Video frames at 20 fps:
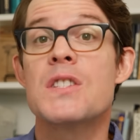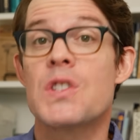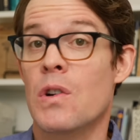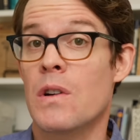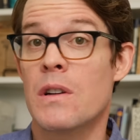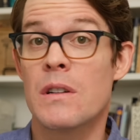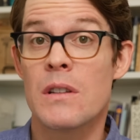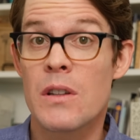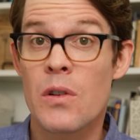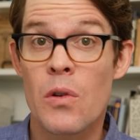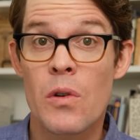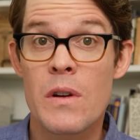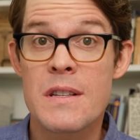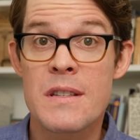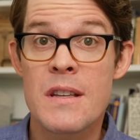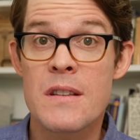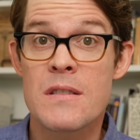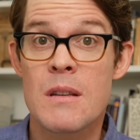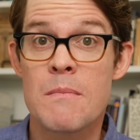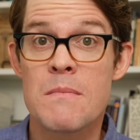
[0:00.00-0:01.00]
circulatory
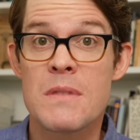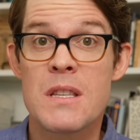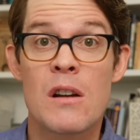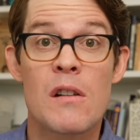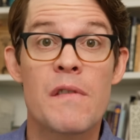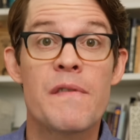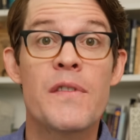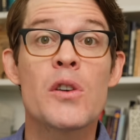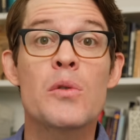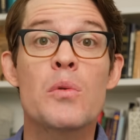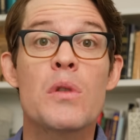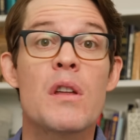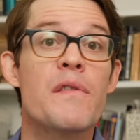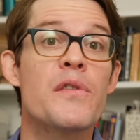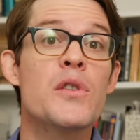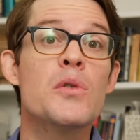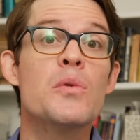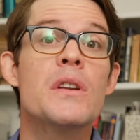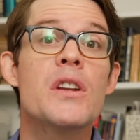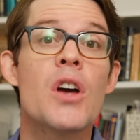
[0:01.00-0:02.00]
systems that are filled with a
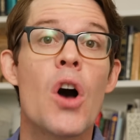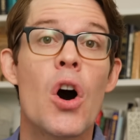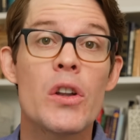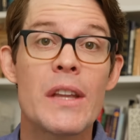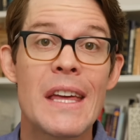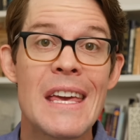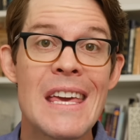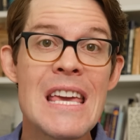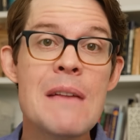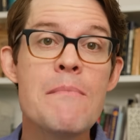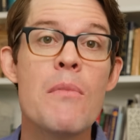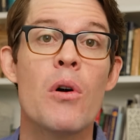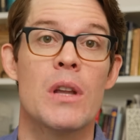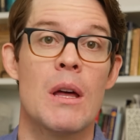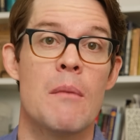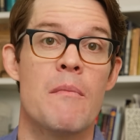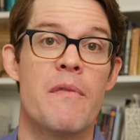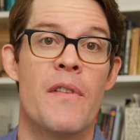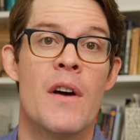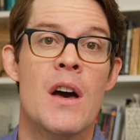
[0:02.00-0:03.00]
fluid called
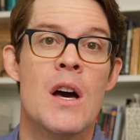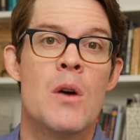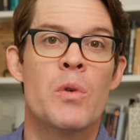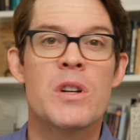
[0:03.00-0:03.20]
hemolymph,